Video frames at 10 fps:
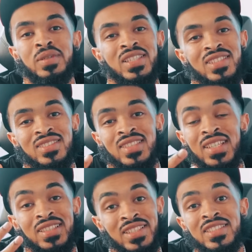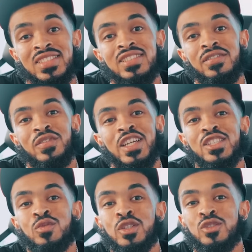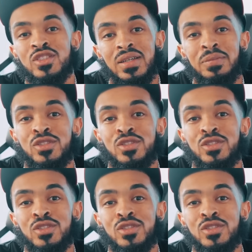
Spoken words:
because this is the phase where you step